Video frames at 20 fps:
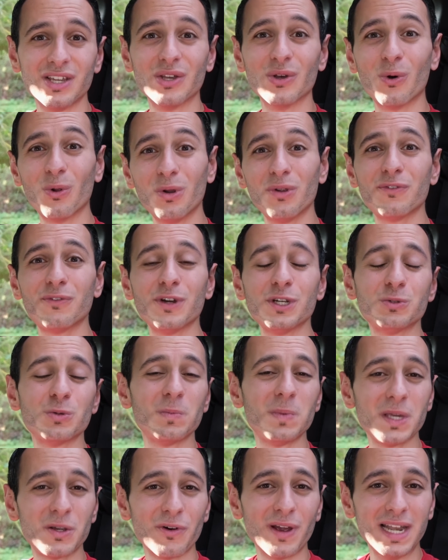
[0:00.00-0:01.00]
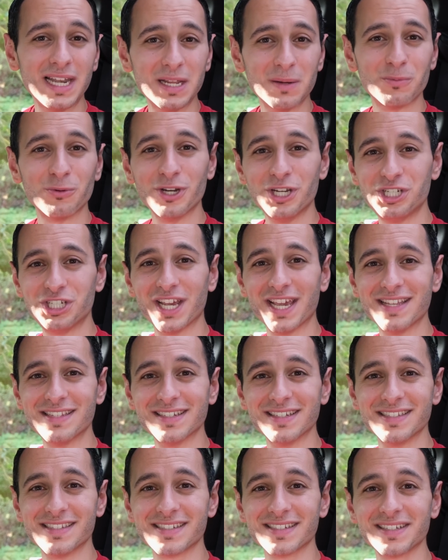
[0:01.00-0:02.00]
all of which would be greatly
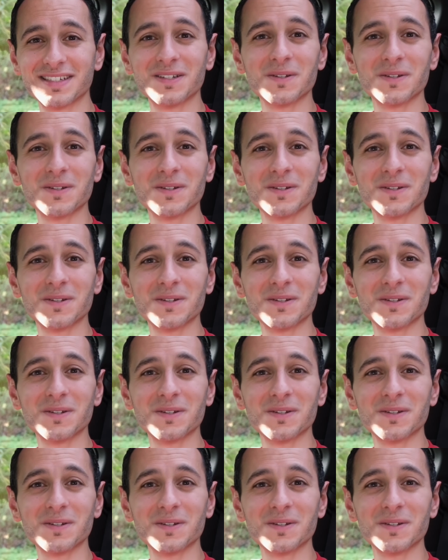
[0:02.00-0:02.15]
appreciated.